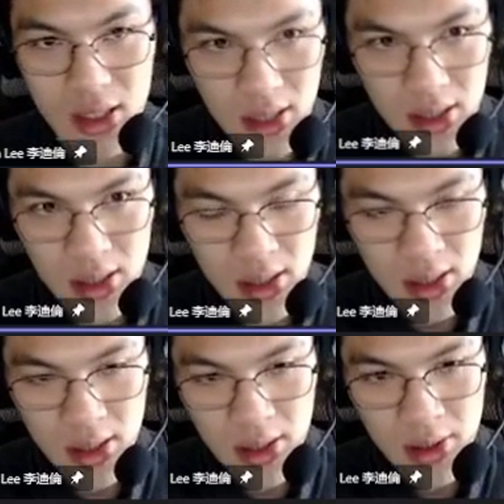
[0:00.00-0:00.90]

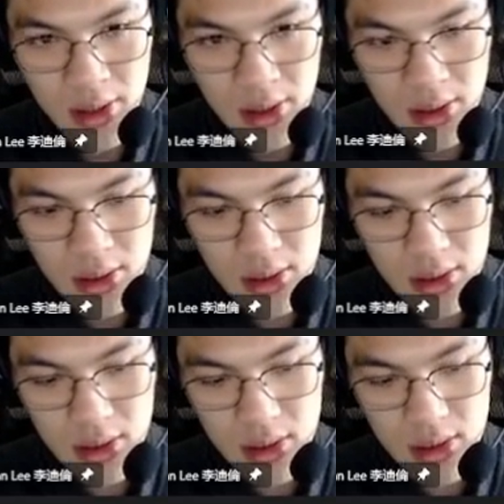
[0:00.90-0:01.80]

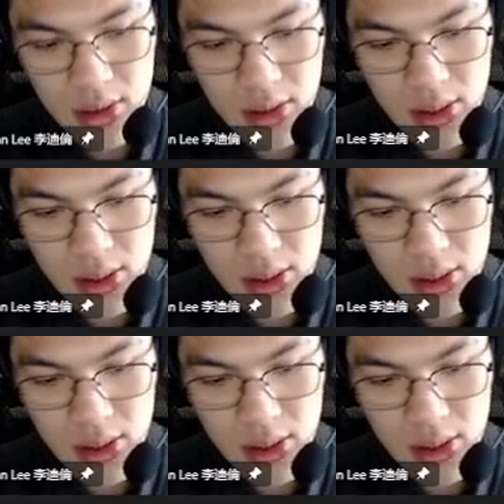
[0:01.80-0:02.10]
Nothing is said.